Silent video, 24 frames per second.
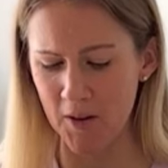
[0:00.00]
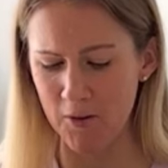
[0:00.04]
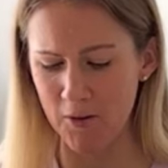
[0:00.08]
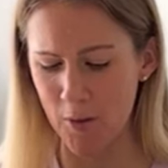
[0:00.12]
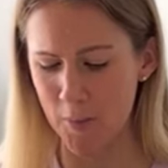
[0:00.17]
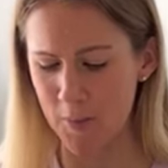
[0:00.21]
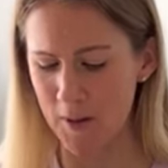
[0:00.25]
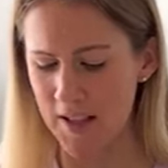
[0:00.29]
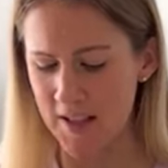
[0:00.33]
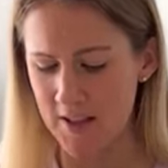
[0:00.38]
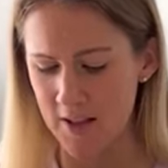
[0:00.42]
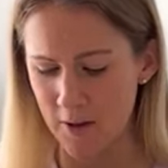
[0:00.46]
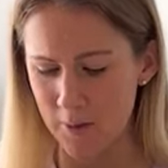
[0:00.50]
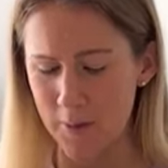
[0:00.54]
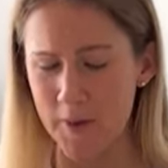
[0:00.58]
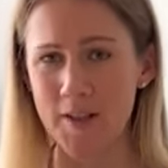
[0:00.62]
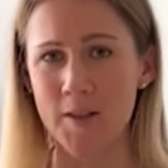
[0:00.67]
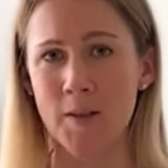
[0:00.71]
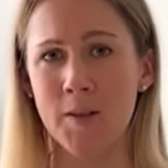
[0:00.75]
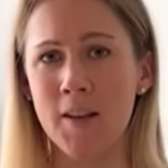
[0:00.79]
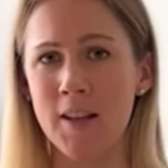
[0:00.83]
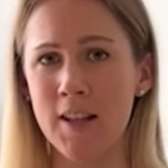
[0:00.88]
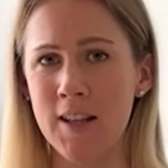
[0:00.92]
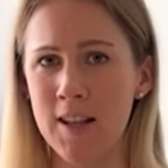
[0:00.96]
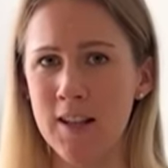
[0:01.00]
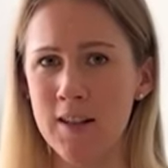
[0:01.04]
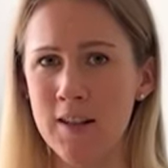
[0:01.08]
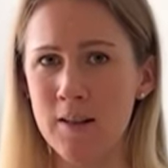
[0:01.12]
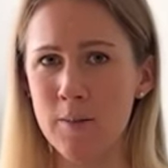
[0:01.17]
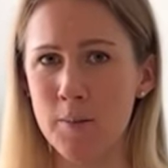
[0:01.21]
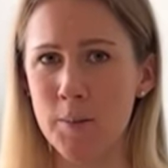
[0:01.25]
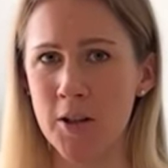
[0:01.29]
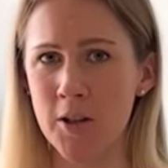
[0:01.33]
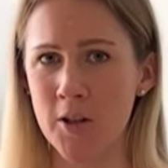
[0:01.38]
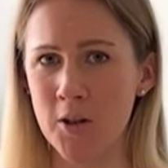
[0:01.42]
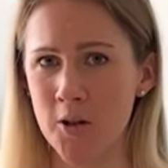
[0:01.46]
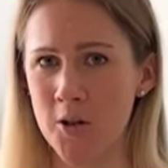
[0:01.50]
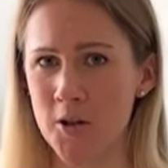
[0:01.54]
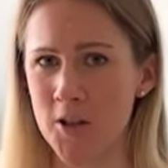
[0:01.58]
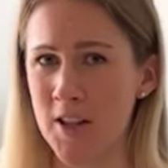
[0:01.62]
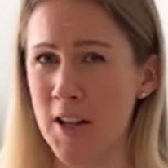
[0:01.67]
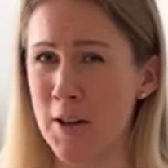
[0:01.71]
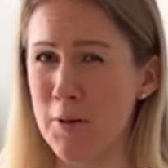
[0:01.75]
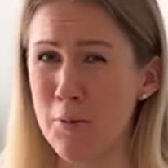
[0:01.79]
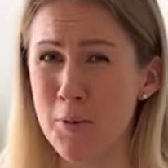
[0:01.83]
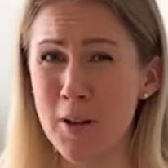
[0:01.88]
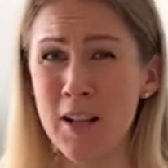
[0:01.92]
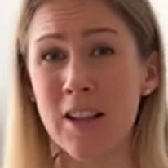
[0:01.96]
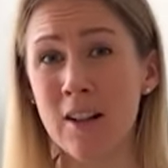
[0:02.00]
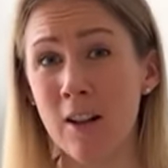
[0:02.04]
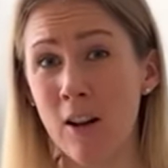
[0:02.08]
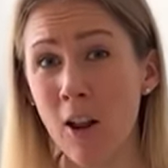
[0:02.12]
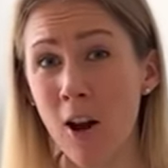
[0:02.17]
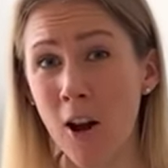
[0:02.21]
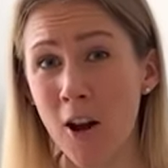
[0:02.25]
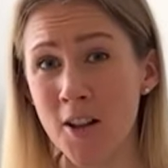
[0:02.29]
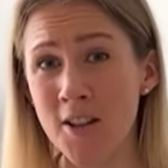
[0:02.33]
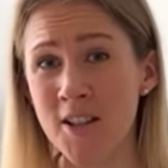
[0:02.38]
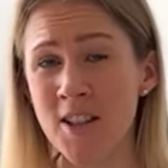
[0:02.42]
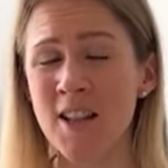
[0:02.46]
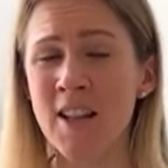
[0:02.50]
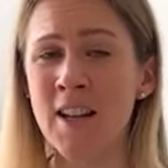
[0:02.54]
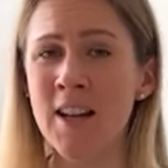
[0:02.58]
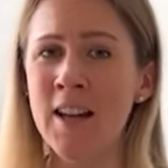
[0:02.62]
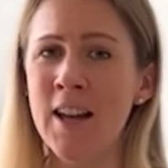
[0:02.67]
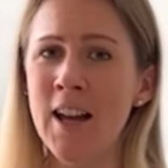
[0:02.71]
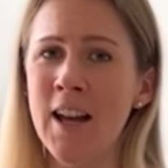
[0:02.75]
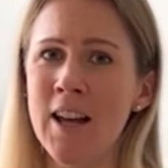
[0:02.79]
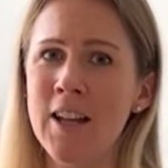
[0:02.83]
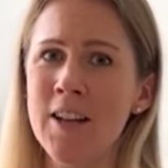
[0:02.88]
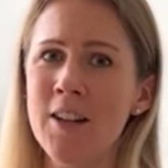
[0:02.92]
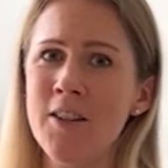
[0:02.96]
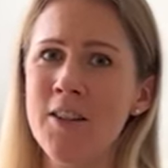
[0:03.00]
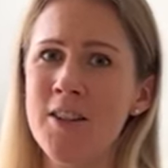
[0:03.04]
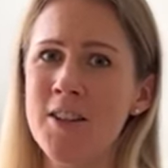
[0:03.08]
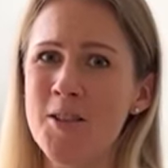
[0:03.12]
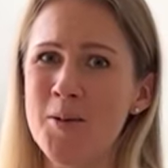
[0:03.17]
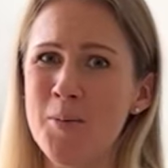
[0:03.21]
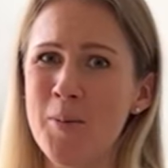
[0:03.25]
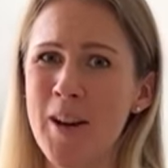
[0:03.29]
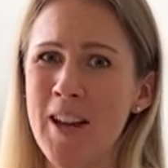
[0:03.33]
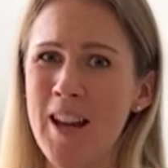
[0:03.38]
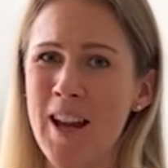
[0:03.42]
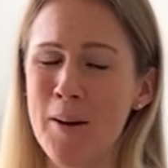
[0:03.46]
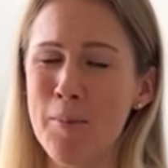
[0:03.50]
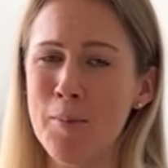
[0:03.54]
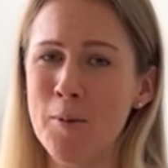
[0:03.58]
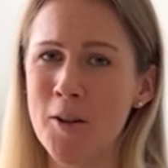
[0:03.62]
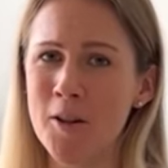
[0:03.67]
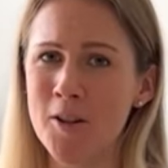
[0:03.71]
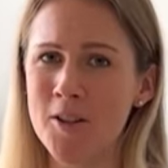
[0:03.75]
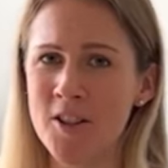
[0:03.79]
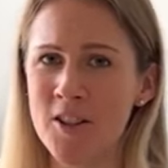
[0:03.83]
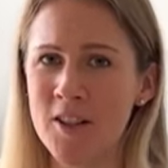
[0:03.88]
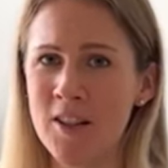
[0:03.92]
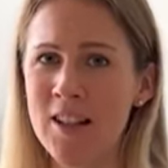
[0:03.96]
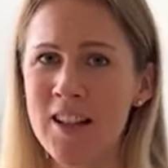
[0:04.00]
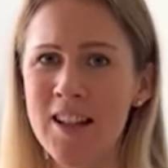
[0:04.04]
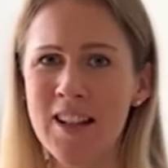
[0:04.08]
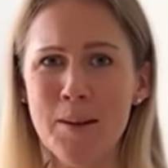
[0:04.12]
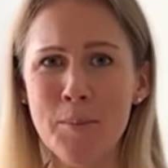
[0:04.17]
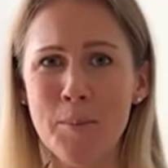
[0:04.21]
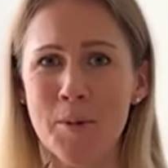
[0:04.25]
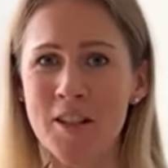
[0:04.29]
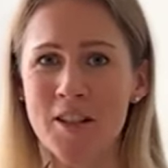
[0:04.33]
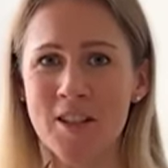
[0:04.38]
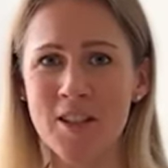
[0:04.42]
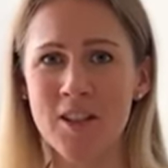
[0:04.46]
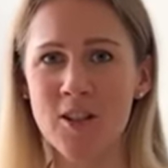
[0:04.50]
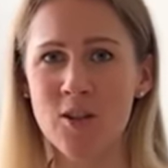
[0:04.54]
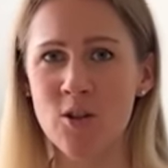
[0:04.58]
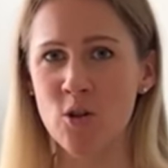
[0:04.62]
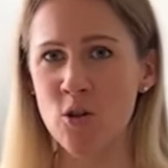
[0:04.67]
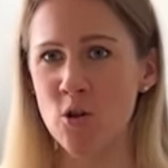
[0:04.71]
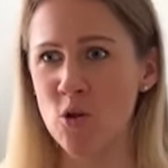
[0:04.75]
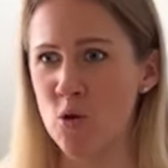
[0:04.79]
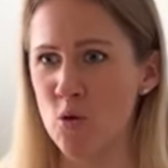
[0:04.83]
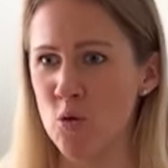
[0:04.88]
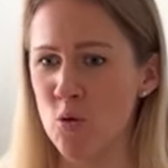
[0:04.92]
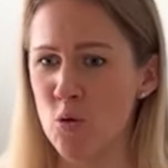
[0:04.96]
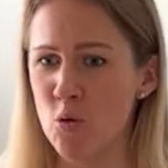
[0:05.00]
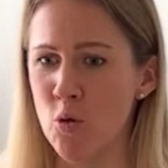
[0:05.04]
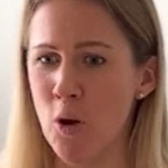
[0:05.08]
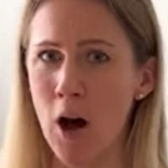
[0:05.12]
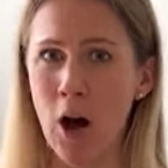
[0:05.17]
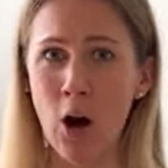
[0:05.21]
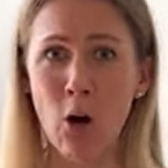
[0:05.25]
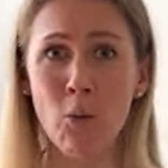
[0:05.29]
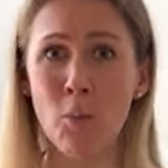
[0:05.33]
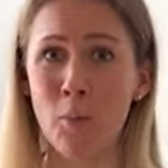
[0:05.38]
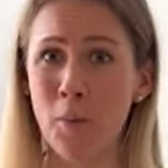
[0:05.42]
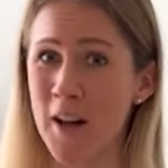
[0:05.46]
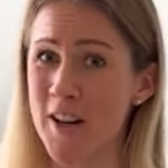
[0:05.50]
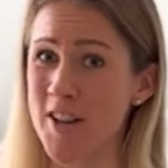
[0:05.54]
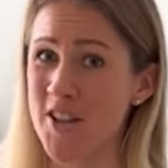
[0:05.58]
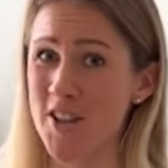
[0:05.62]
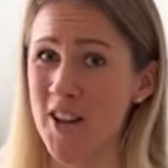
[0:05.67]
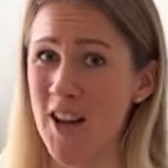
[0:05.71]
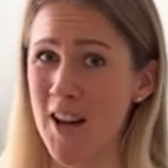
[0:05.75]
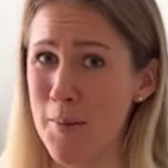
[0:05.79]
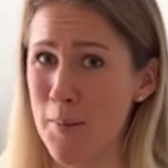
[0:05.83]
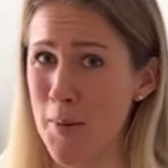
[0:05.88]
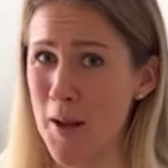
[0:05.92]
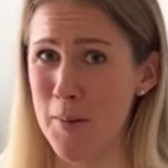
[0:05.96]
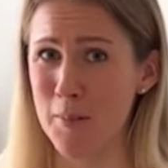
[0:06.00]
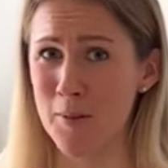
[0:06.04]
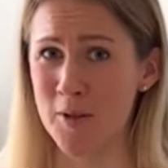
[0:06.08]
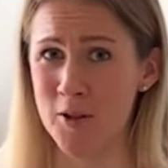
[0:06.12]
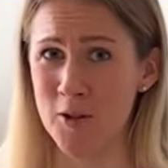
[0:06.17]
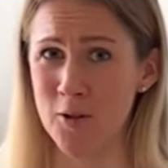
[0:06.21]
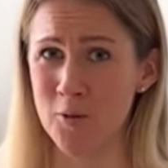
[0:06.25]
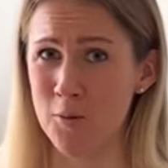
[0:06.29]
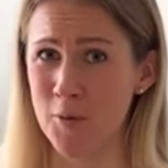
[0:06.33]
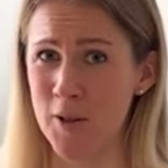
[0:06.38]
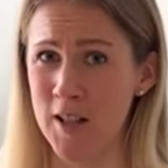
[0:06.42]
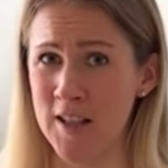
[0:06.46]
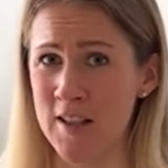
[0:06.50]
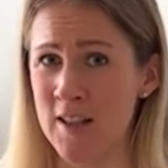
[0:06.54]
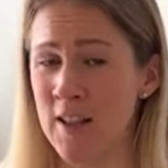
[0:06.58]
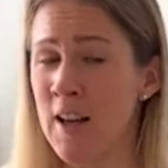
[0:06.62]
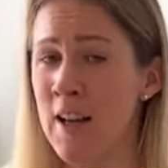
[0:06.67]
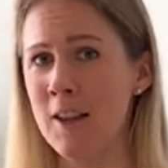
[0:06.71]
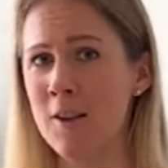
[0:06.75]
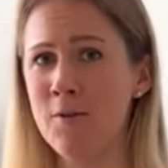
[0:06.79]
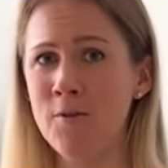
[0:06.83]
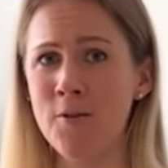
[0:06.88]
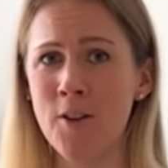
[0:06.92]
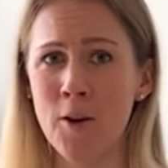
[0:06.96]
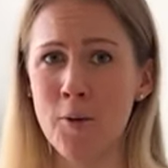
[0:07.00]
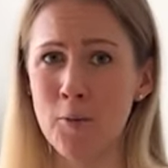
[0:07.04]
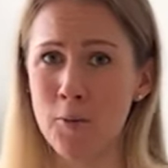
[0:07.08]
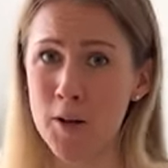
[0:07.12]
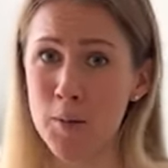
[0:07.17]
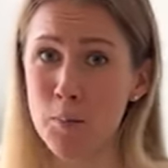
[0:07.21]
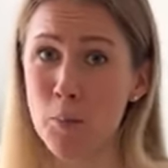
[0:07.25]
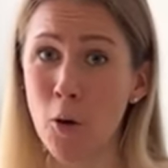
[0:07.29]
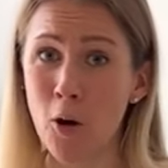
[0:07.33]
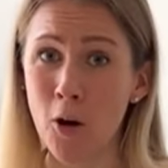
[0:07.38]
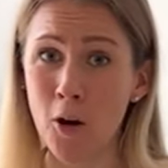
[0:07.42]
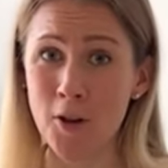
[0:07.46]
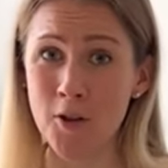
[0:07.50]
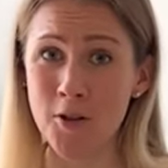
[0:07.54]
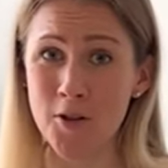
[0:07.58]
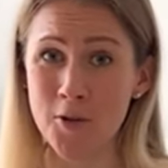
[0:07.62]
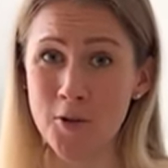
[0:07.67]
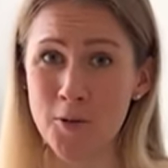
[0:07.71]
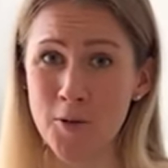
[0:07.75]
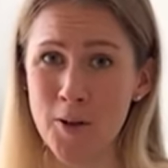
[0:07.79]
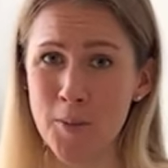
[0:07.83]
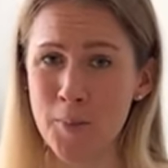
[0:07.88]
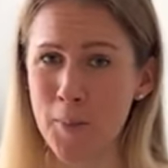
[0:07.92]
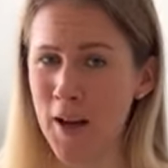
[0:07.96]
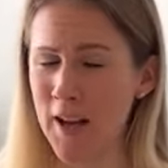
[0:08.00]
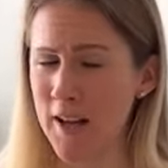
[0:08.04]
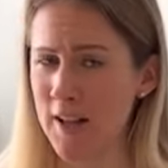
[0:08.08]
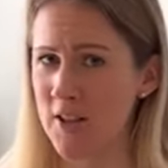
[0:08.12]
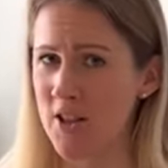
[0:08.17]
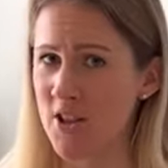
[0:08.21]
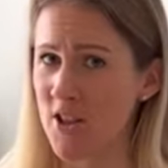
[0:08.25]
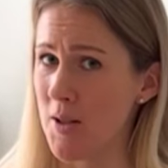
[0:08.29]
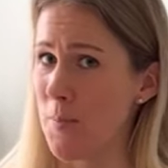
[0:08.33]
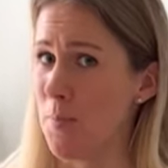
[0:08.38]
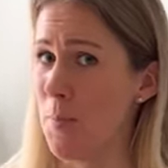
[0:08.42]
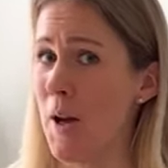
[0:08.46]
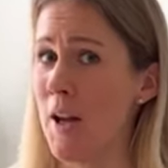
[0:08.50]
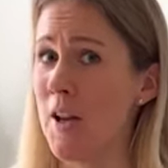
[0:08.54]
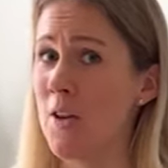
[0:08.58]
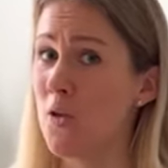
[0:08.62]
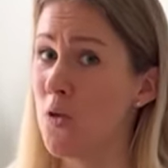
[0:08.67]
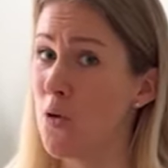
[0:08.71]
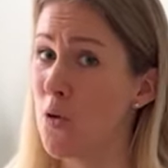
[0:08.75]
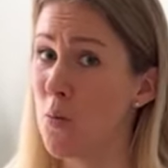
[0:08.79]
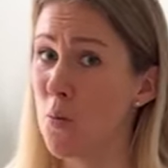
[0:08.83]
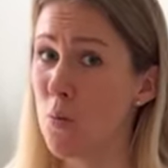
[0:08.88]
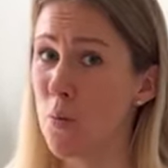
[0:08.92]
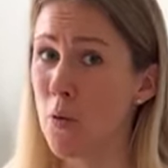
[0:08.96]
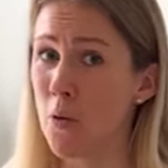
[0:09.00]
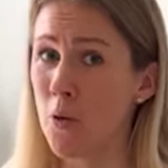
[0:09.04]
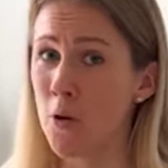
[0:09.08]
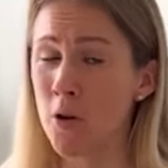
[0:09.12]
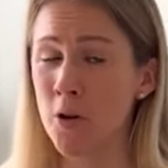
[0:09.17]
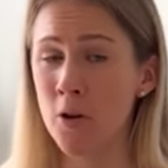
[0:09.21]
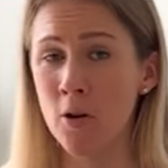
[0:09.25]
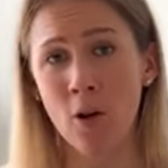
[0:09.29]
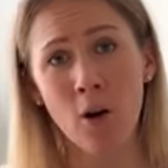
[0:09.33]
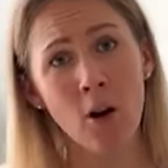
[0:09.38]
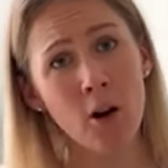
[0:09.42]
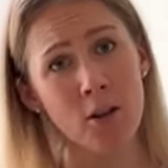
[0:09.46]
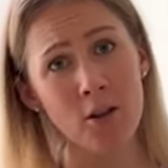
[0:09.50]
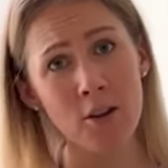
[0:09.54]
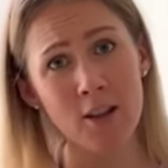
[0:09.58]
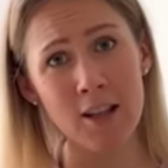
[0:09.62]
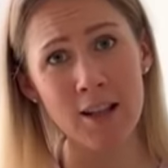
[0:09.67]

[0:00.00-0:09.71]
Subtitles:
For me, it's always the Kindle because I read a lot, and in this way, I'm not limited to how much I'm able to read. If I read more on a trip, I can just buy a new book on the